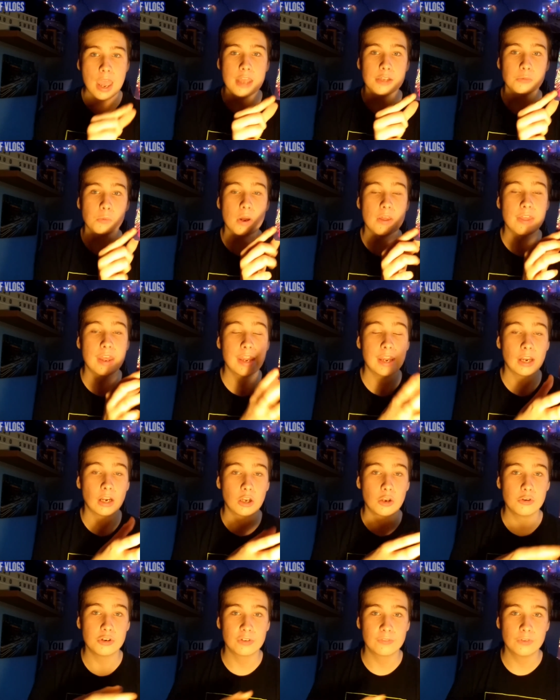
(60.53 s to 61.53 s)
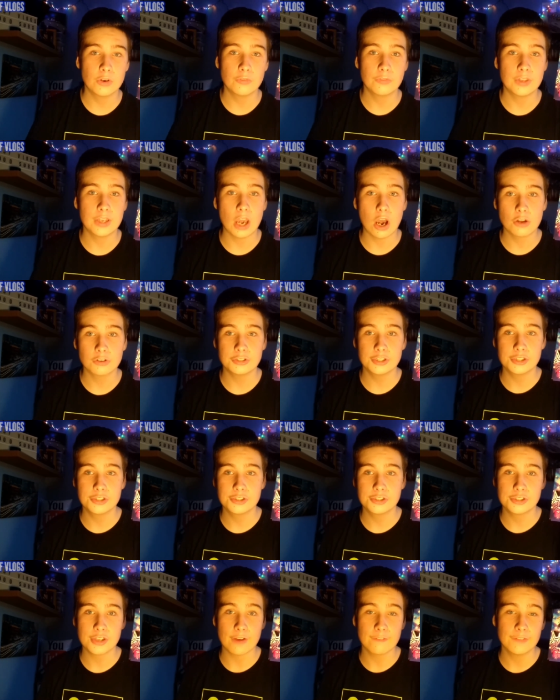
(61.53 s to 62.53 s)
is where they include a few of the
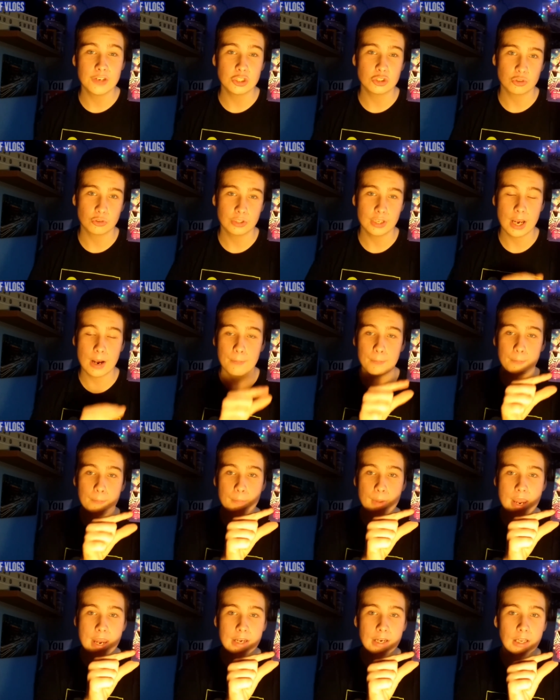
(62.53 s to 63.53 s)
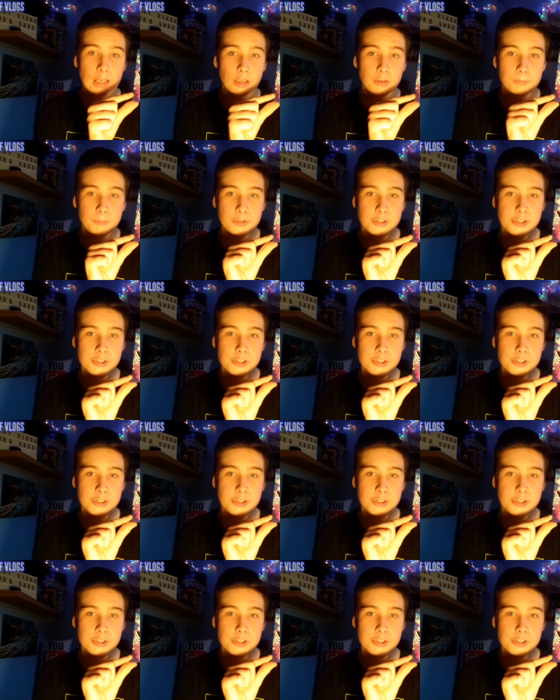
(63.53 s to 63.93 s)
artists that feature on the album but in a little